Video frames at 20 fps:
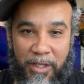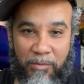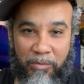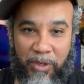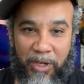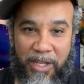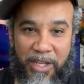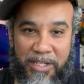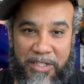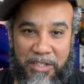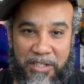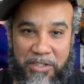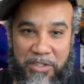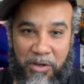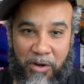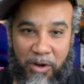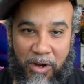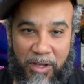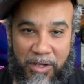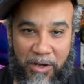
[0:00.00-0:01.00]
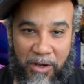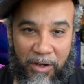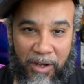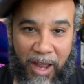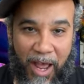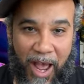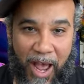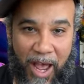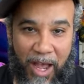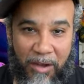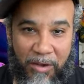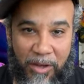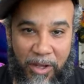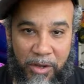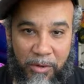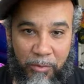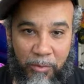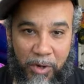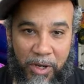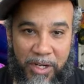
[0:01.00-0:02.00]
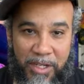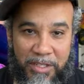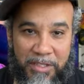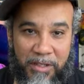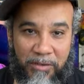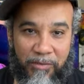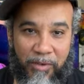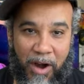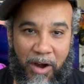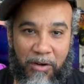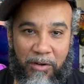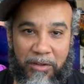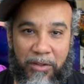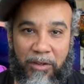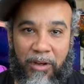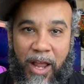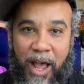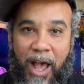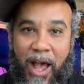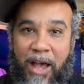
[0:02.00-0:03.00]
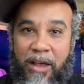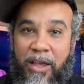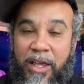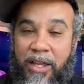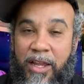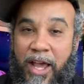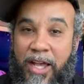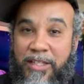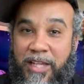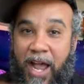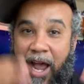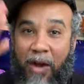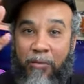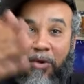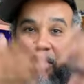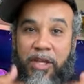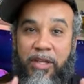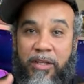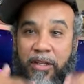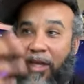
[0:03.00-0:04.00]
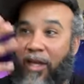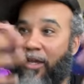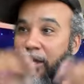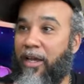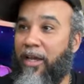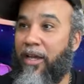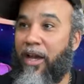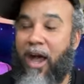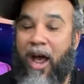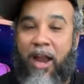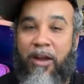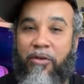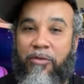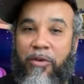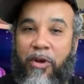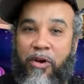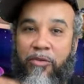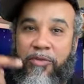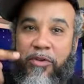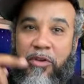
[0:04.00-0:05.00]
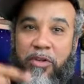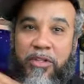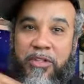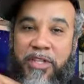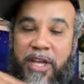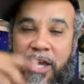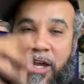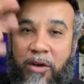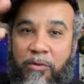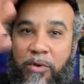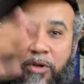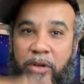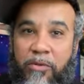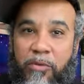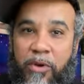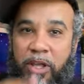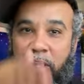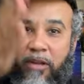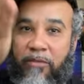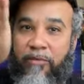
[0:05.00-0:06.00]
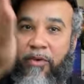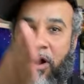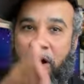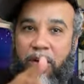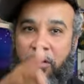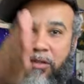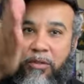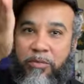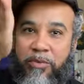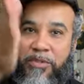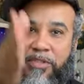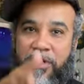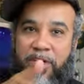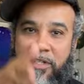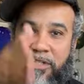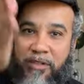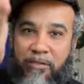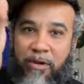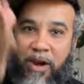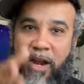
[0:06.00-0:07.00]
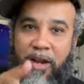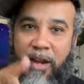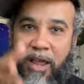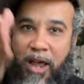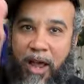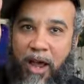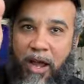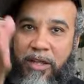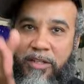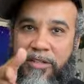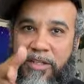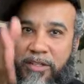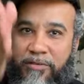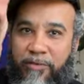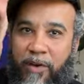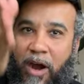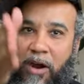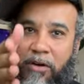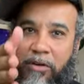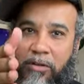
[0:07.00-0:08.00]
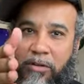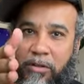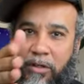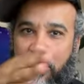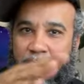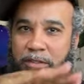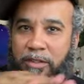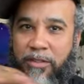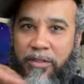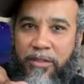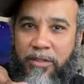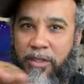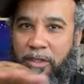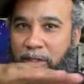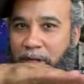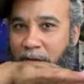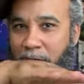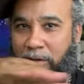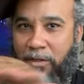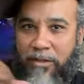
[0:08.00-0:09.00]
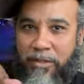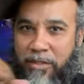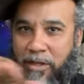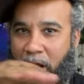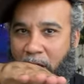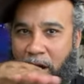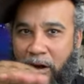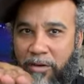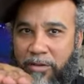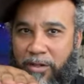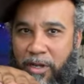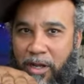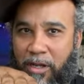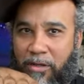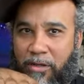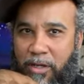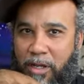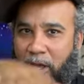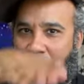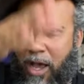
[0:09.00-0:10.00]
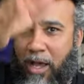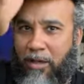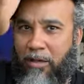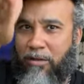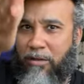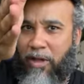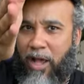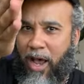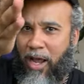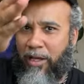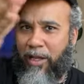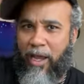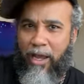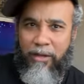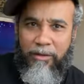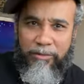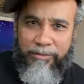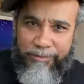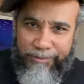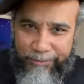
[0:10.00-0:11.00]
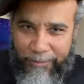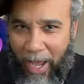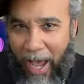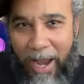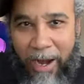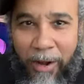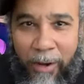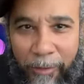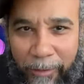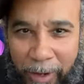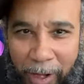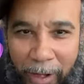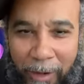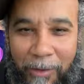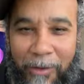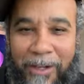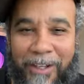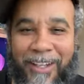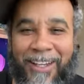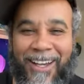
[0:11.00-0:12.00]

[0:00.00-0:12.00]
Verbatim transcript: Please to join your live. What is the vertical live? That's how we. Eh, eh, I don't know if you can tell we, we're in the vertical position right now. Is this vertical or is this no? This is horizontal. I I can't. I don't know.